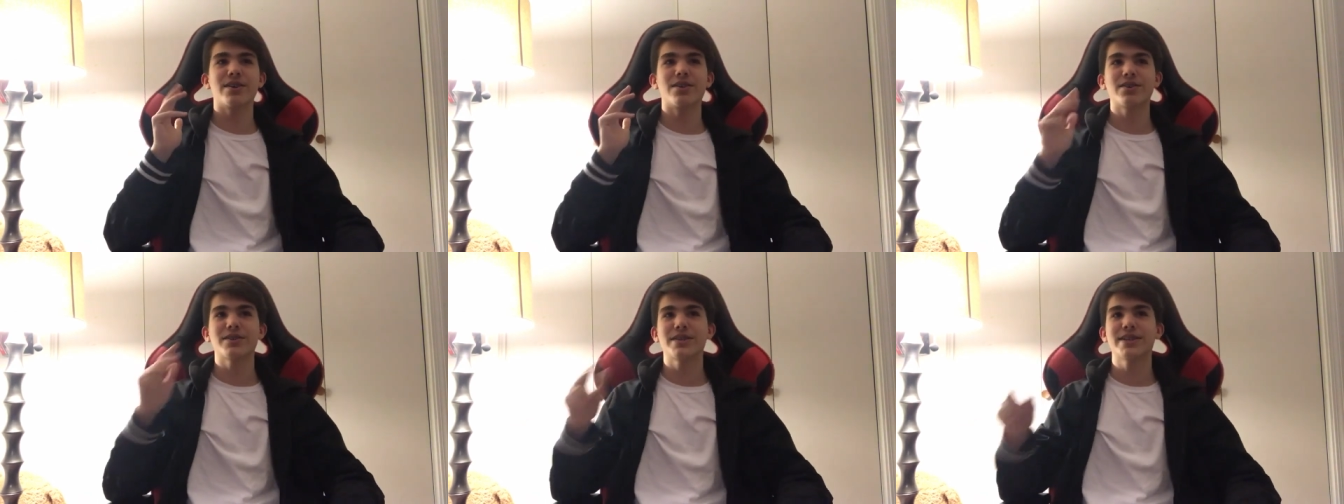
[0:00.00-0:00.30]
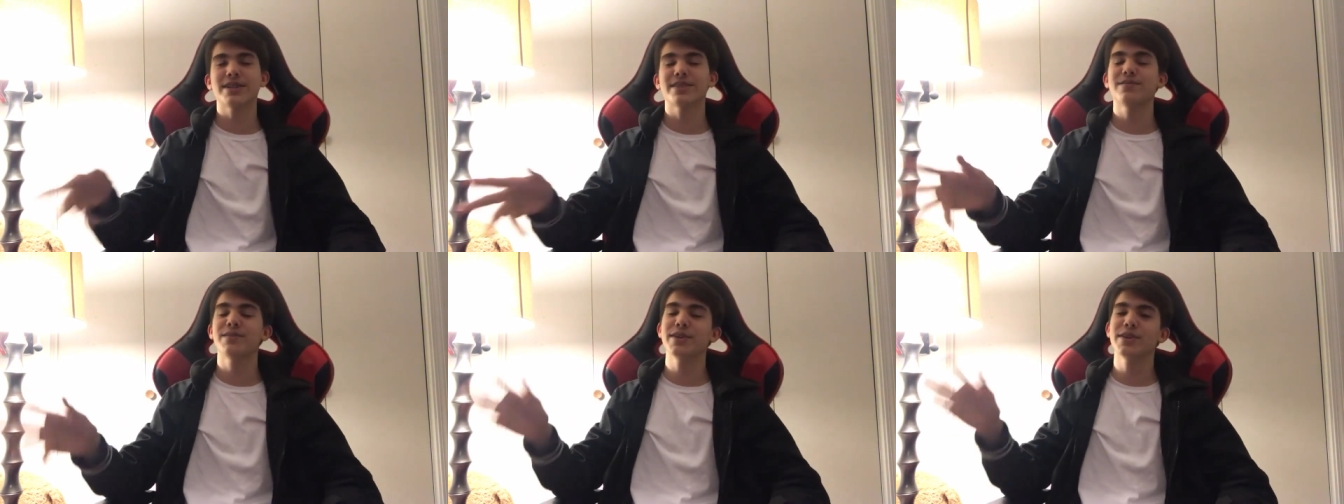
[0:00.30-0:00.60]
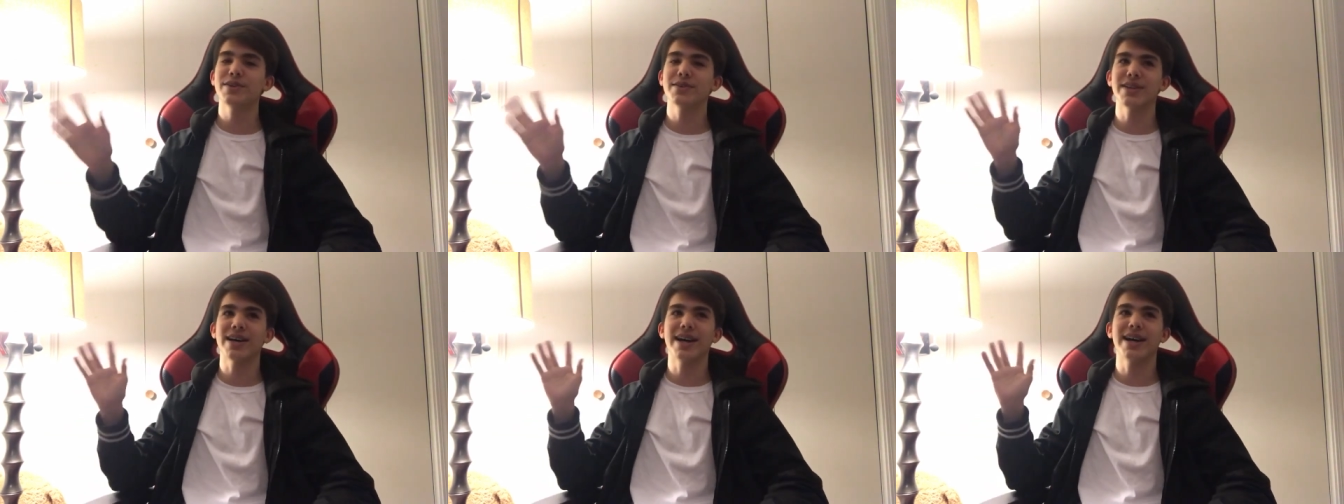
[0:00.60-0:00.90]
R6
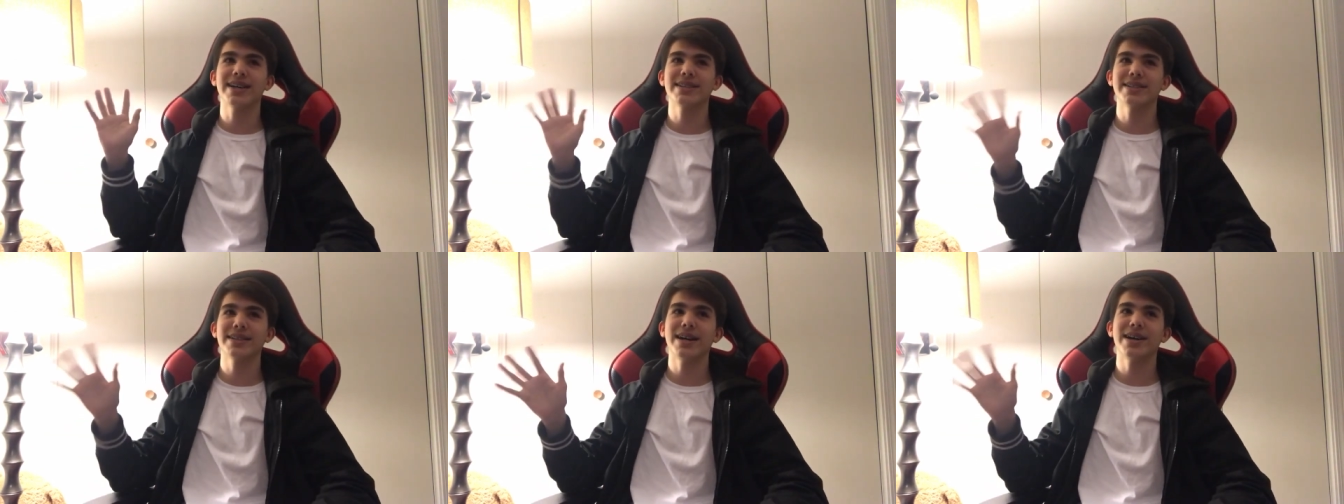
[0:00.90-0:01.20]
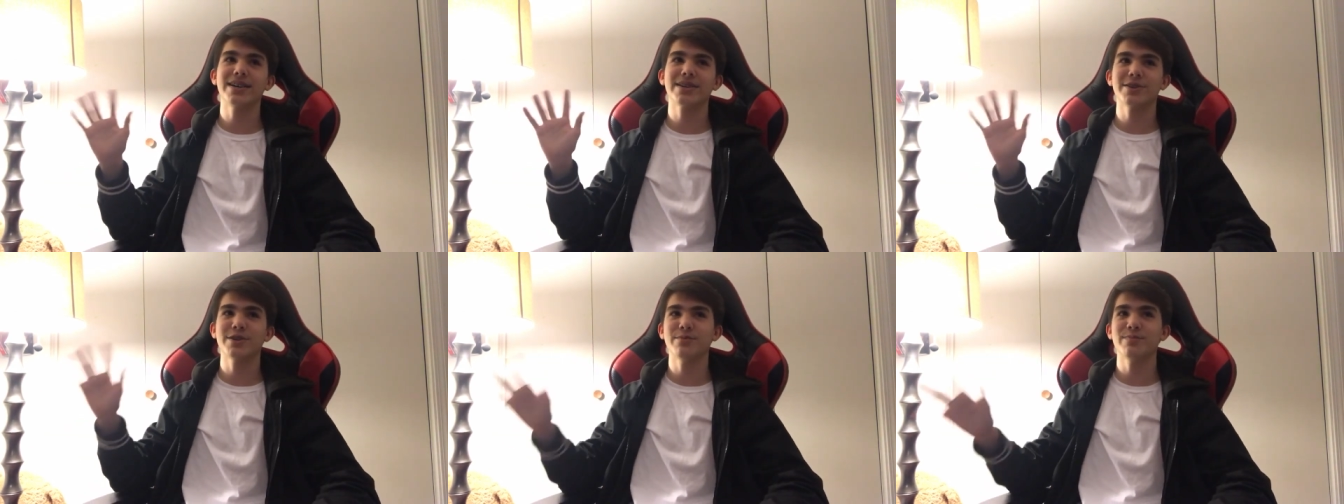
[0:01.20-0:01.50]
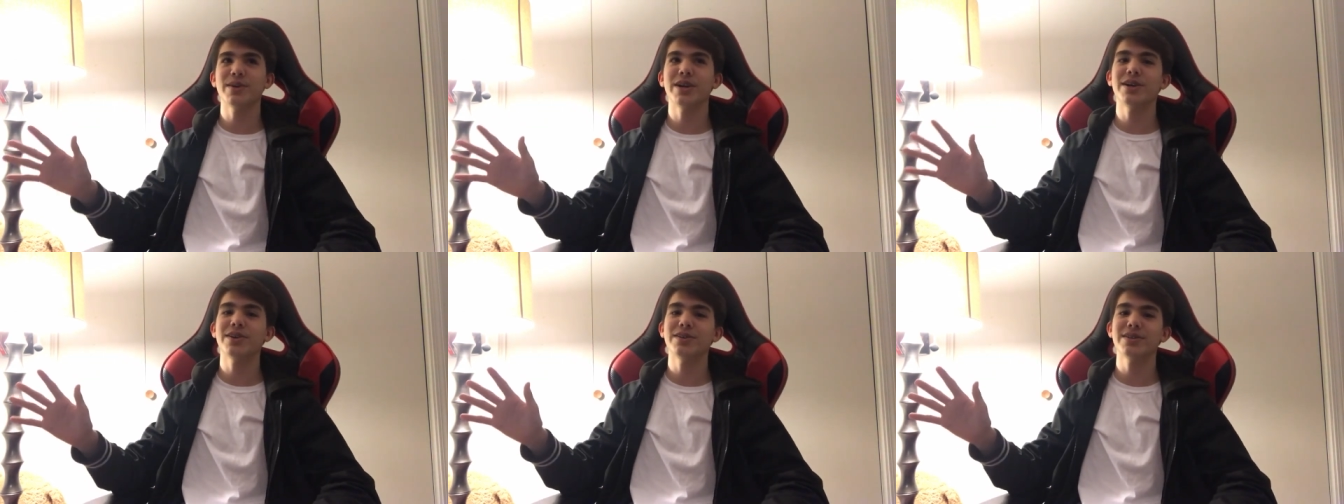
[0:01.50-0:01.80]
video that has not
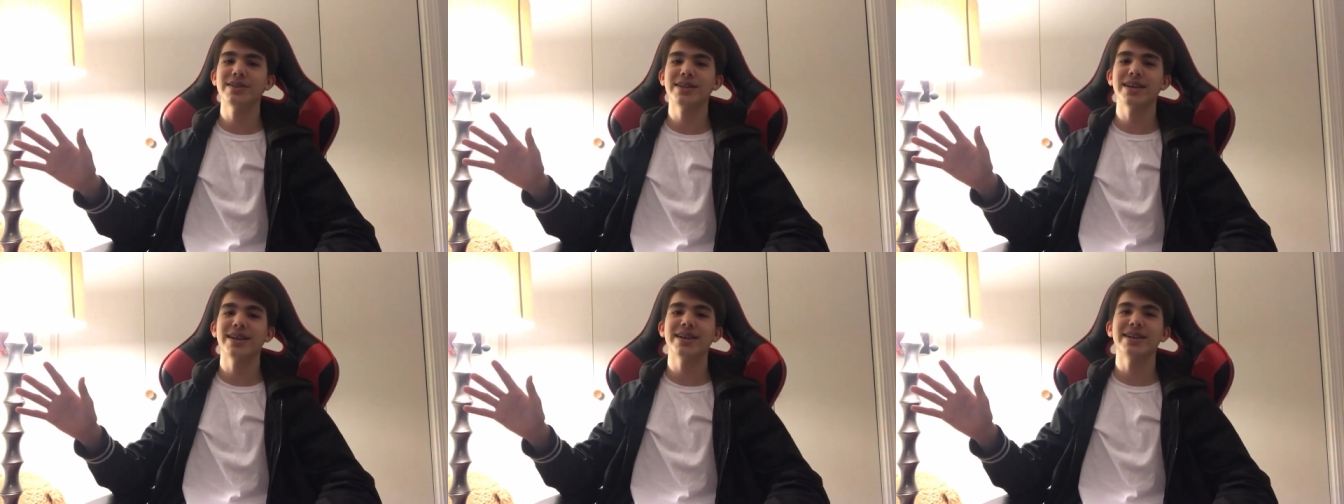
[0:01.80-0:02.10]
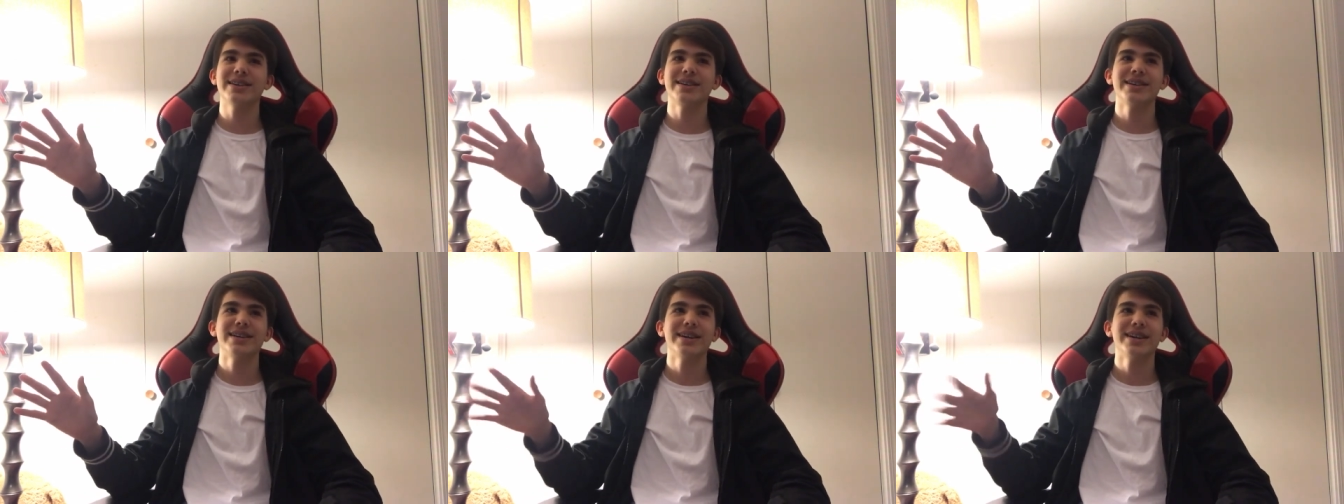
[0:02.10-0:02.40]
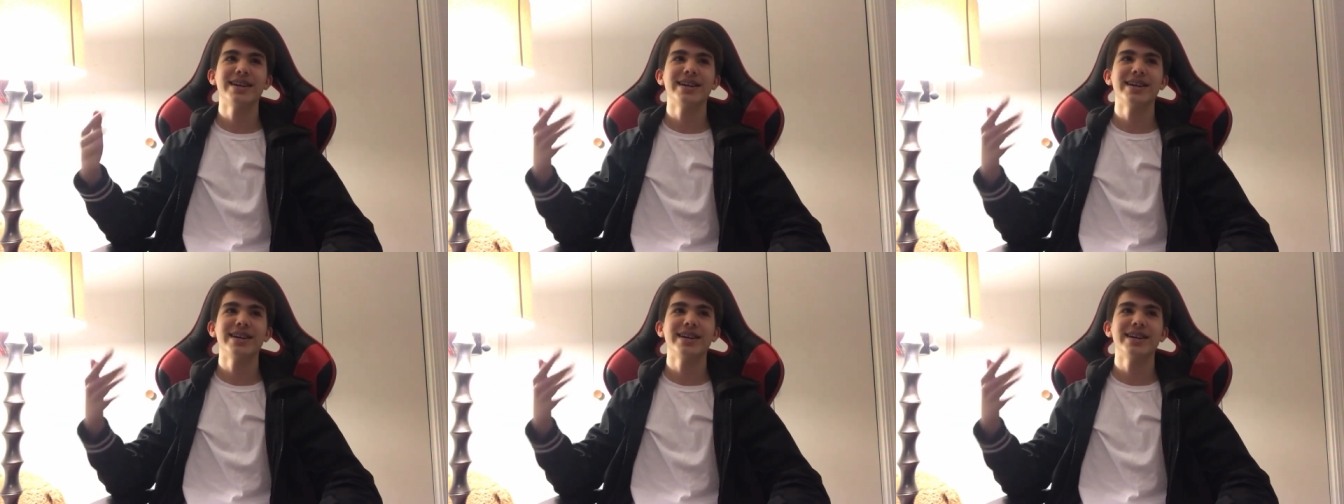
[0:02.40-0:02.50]
come out yet.